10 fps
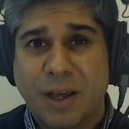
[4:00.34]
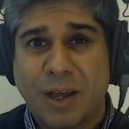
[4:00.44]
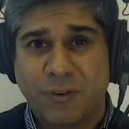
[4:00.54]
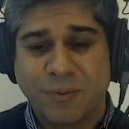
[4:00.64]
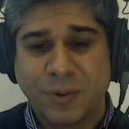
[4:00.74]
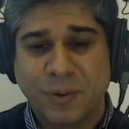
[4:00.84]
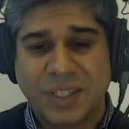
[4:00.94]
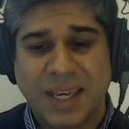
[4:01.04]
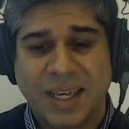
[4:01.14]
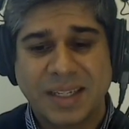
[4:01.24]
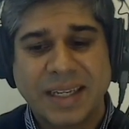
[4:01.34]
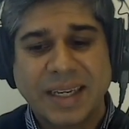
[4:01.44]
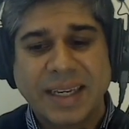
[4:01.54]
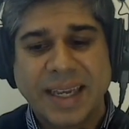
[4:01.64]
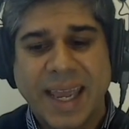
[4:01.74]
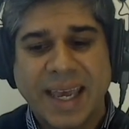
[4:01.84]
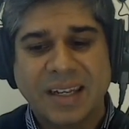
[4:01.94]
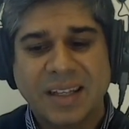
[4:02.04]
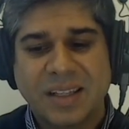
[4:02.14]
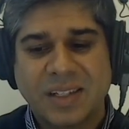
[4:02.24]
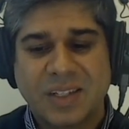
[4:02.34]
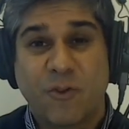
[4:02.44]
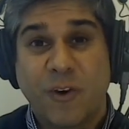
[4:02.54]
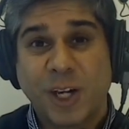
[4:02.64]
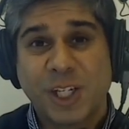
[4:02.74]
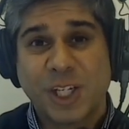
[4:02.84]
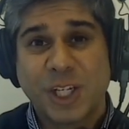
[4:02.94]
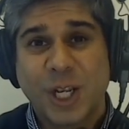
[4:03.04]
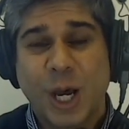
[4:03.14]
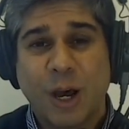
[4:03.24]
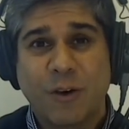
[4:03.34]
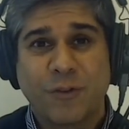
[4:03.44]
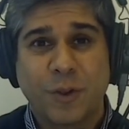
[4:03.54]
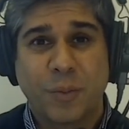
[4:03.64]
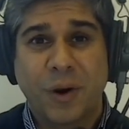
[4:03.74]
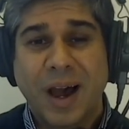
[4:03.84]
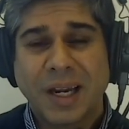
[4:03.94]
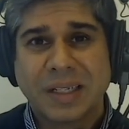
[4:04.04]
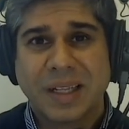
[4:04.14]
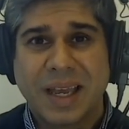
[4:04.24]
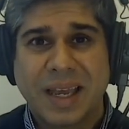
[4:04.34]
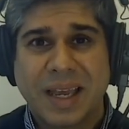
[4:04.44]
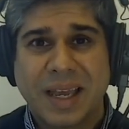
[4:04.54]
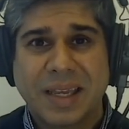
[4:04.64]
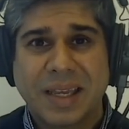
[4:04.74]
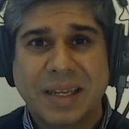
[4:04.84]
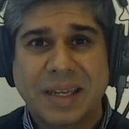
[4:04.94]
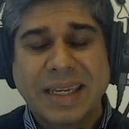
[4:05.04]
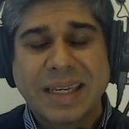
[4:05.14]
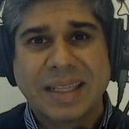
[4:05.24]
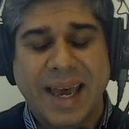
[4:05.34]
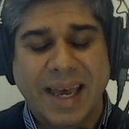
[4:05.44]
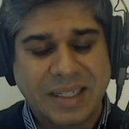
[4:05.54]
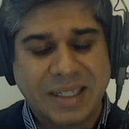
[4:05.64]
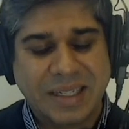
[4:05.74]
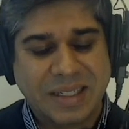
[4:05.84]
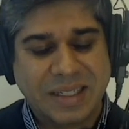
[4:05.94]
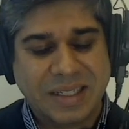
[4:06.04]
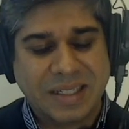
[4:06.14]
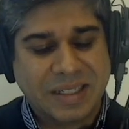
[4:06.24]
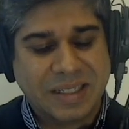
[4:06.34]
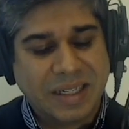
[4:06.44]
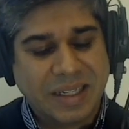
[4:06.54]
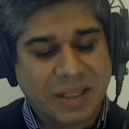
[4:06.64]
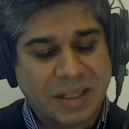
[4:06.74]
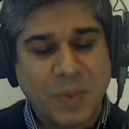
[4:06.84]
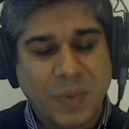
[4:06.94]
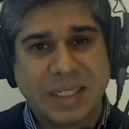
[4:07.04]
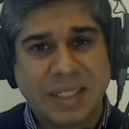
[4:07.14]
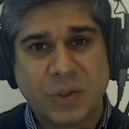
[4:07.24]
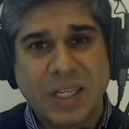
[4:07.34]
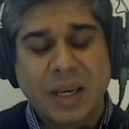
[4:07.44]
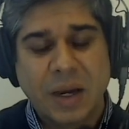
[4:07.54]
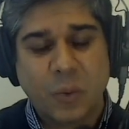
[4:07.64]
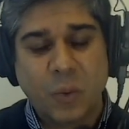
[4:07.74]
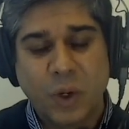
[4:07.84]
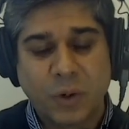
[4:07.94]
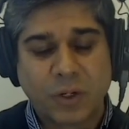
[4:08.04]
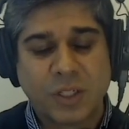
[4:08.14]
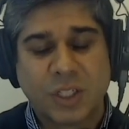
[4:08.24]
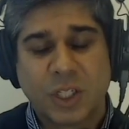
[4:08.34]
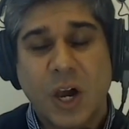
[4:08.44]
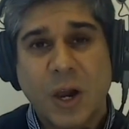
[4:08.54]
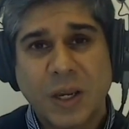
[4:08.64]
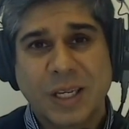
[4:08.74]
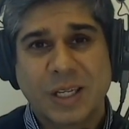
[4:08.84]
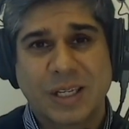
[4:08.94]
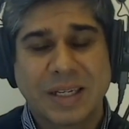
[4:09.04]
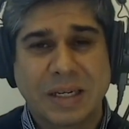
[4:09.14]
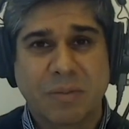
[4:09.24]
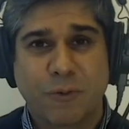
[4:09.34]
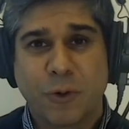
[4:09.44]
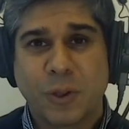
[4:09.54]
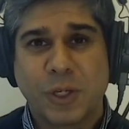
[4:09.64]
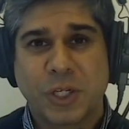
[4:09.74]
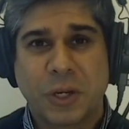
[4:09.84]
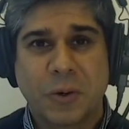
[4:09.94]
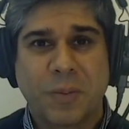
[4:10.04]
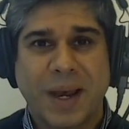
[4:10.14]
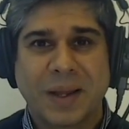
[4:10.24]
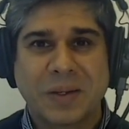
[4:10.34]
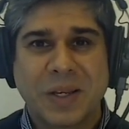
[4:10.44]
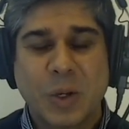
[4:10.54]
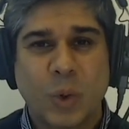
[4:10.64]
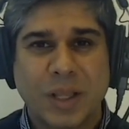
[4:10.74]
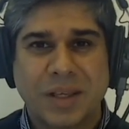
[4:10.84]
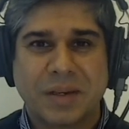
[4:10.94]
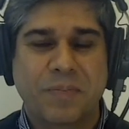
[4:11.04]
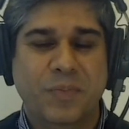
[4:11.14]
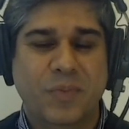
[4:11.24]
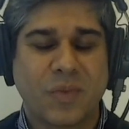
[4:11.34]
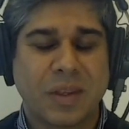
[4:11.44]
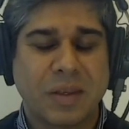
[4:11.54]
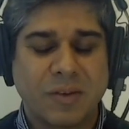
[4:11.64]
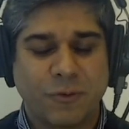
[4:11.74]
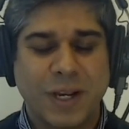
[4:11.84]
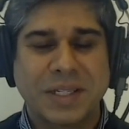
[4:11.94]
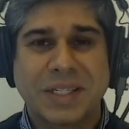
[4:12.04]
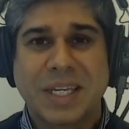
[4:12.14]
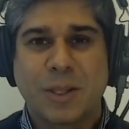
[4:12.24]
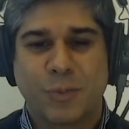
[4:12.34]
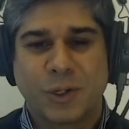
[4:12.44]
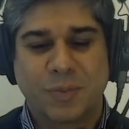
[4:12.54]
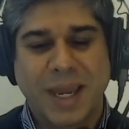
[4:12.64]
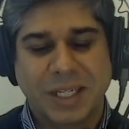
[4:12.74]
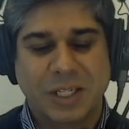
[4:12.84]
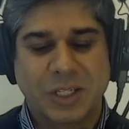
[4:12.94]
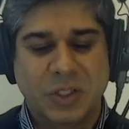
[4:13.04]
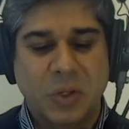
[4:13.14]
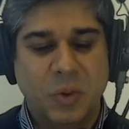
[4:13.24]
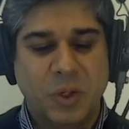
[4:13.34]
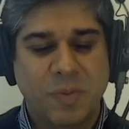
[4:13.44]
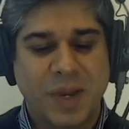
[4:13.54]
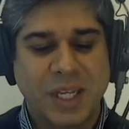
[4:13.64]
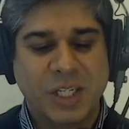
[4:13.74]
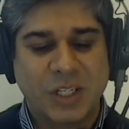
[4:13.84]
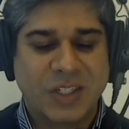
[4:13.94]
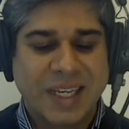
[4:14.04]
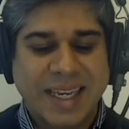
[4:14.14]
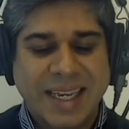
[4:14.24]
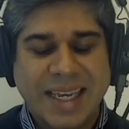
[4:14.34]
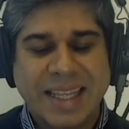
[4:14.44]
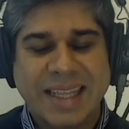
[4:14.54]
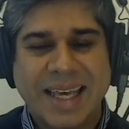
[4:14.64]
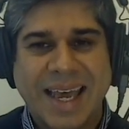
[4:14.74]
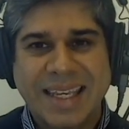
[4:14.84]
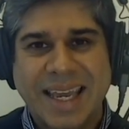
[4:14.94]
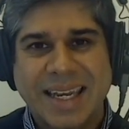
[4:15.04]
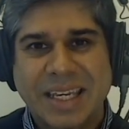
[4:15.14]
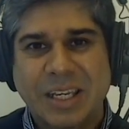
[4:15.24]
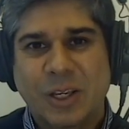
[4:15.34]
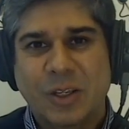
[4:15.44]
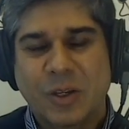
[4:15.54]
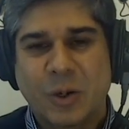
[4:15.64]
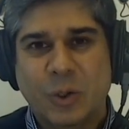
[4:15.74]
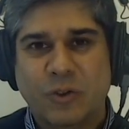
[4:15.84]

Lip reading: about 5%. And this is a function of the product line that this company sells. We were talking before the show about one of the phrases in the prospectus, which mentions that Yeti